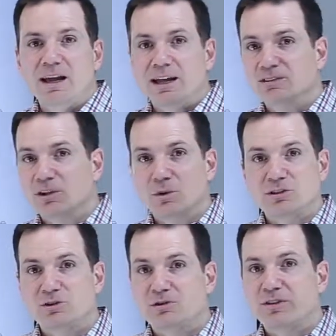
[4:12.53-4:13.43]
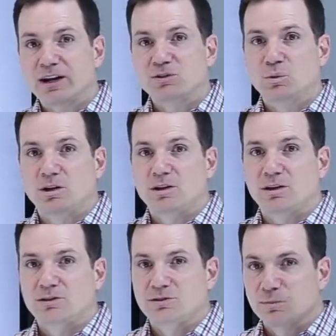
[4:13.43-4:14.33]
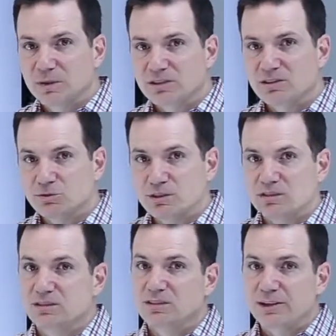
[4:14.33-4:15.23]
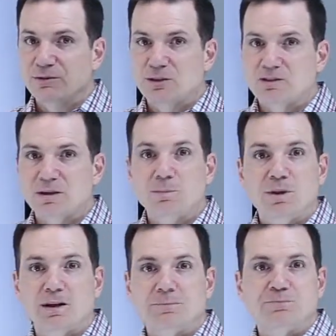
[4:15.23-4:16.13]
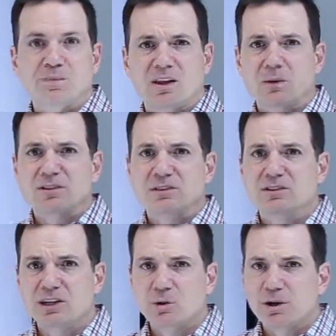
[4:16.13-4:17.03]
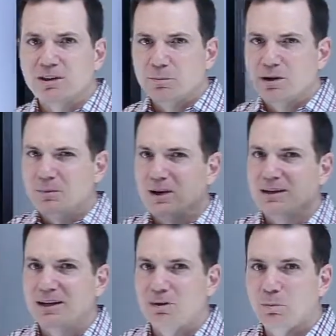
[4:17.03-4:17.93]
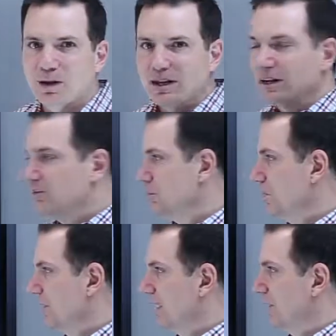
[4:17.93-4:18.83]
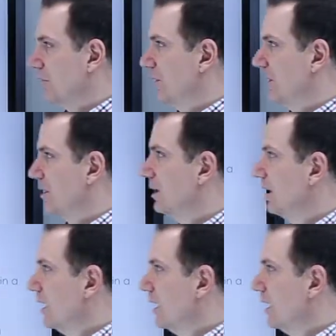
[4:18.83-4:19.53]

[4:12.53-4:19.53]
It's going to affect one another. So business risk is definitely something that we have to deal with, but it might not apply to everybody out there.